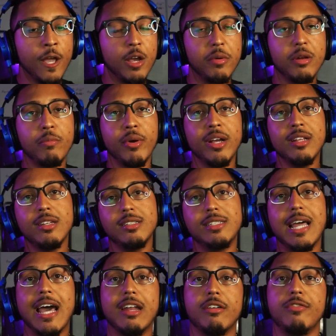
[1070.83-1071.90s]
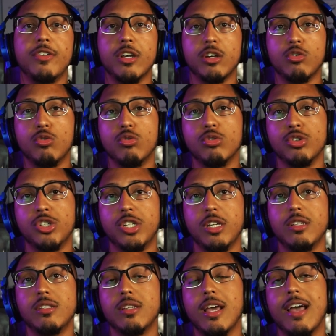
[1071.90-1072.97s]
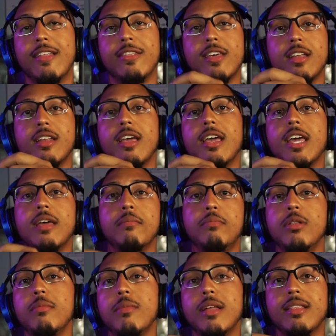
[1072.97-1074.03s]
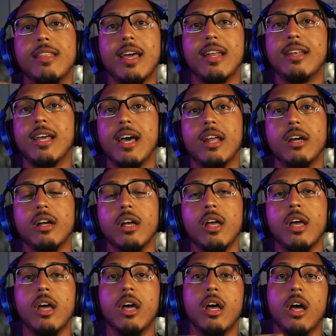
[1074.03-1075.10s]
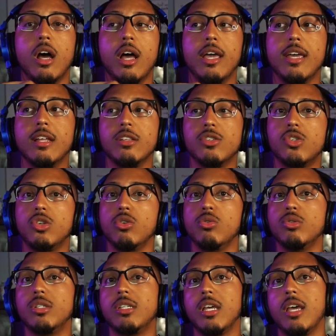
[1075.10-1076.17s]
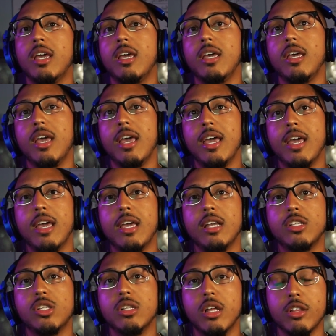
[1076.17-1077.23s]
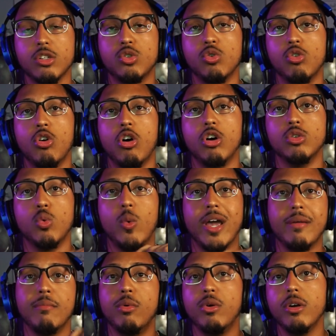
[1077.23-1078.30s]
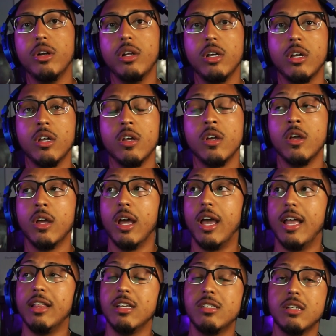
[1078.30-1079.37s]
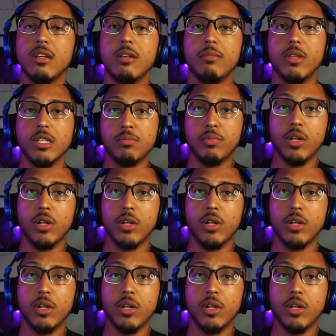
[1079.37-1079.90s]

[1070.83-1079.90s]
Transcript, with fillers: you're able to bring in this data via Google Sheets and then implement that data into say a another tool called Whiteboard, and this this